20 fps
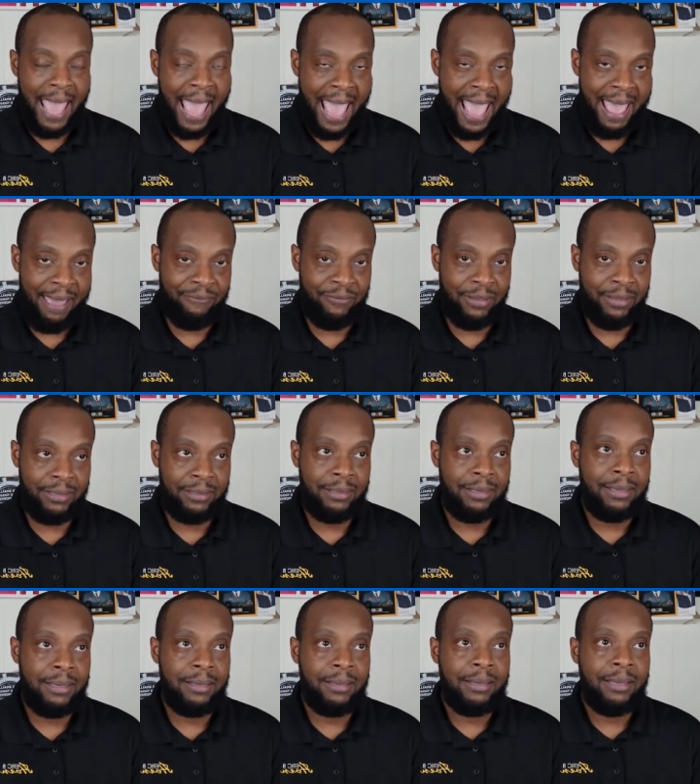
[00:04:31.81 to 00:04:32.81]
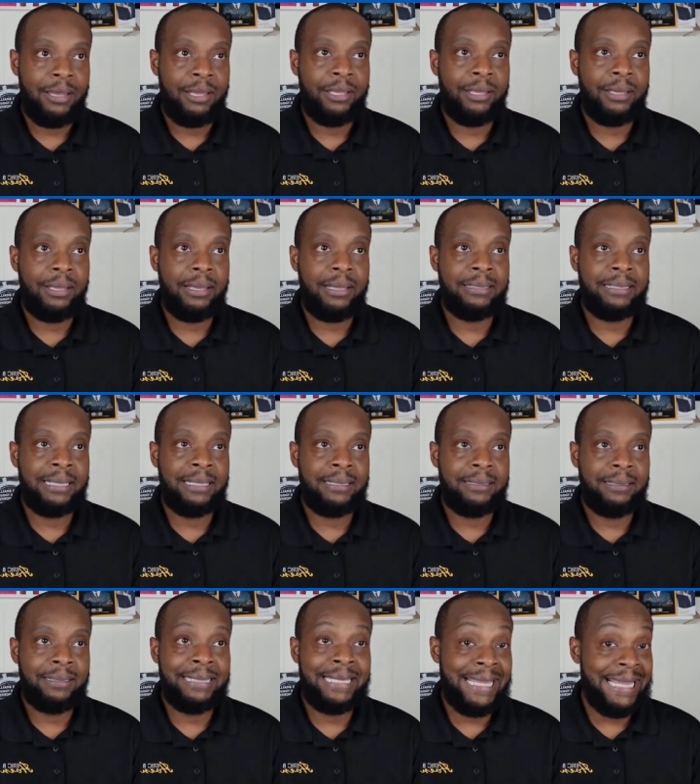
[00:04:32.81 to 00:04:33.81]
have it
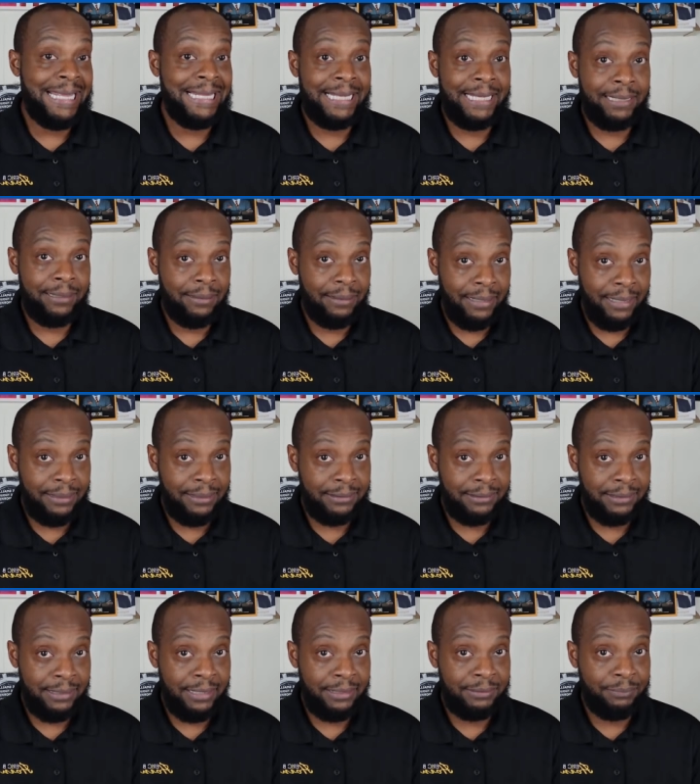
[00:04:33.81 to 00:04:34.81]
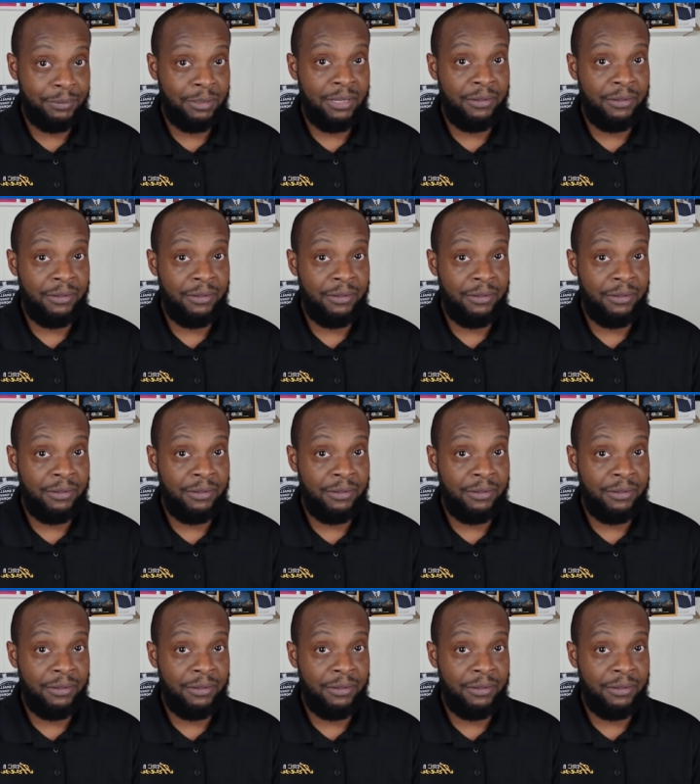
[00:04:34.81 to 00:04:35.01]
than need it in a sense.